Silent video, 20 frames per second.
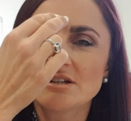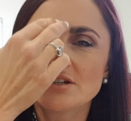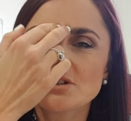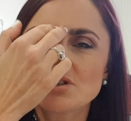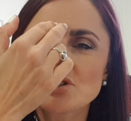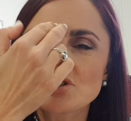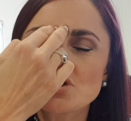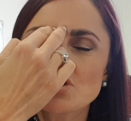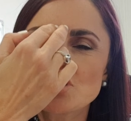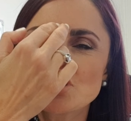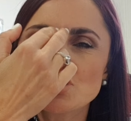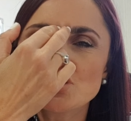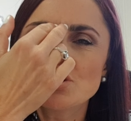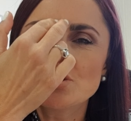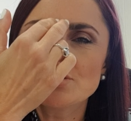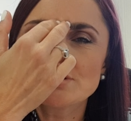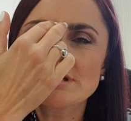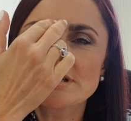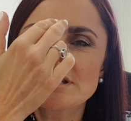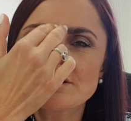Just
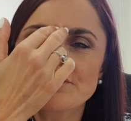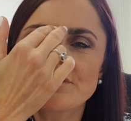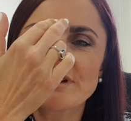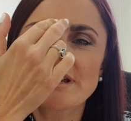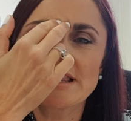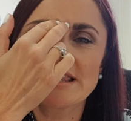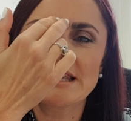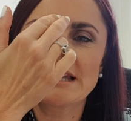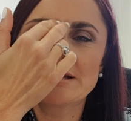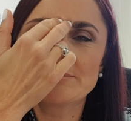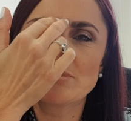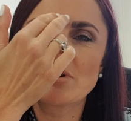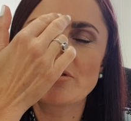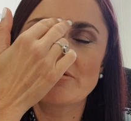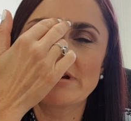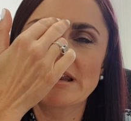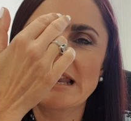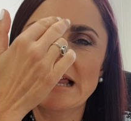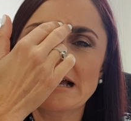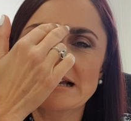choosing to feel in a more
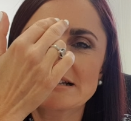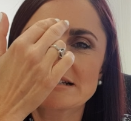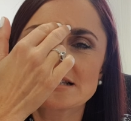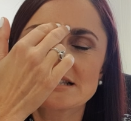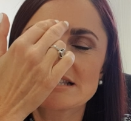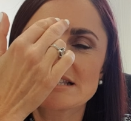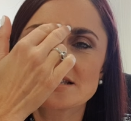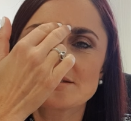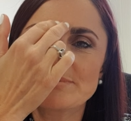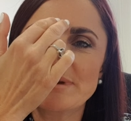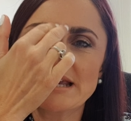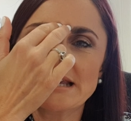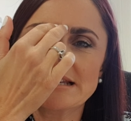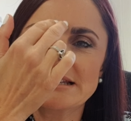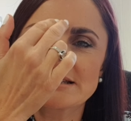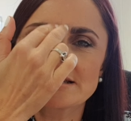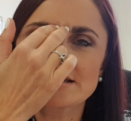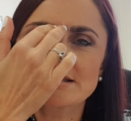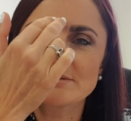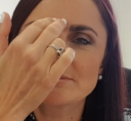relaxed
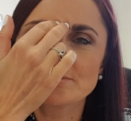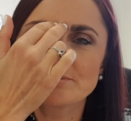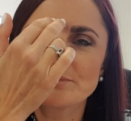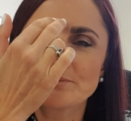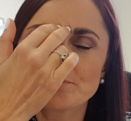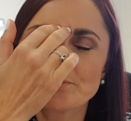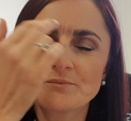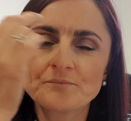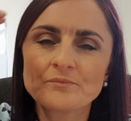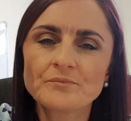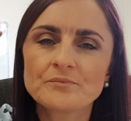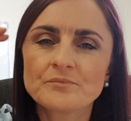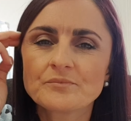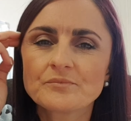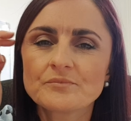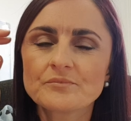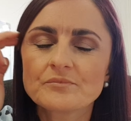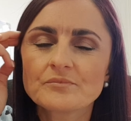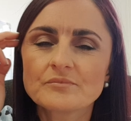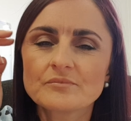space.
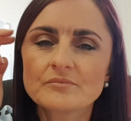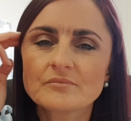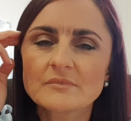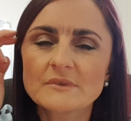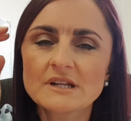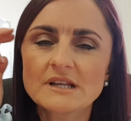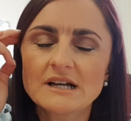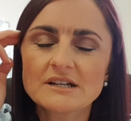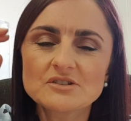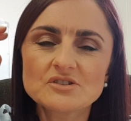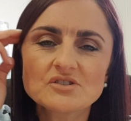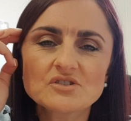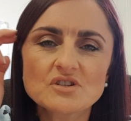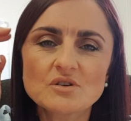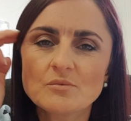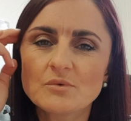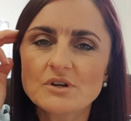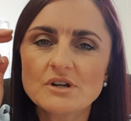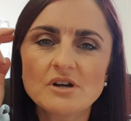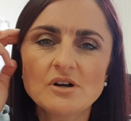I just
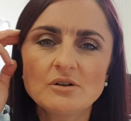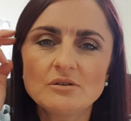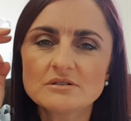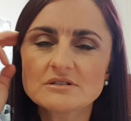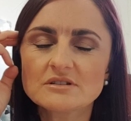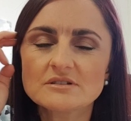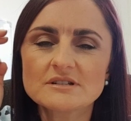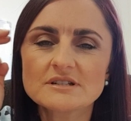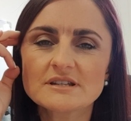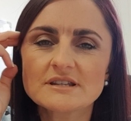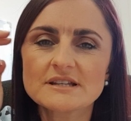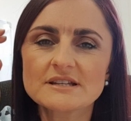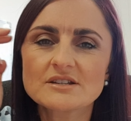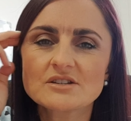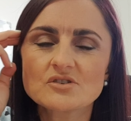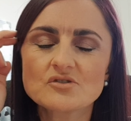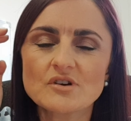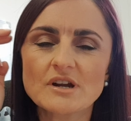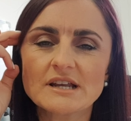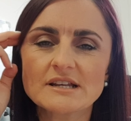don't want to hold on to this
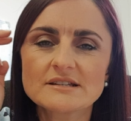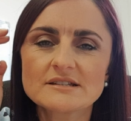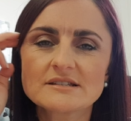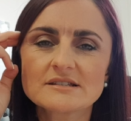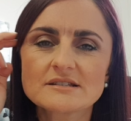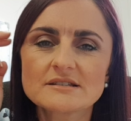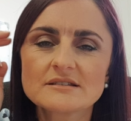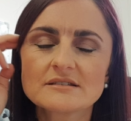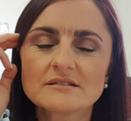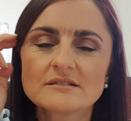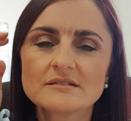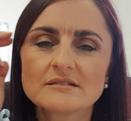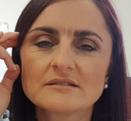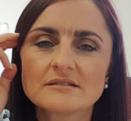stress.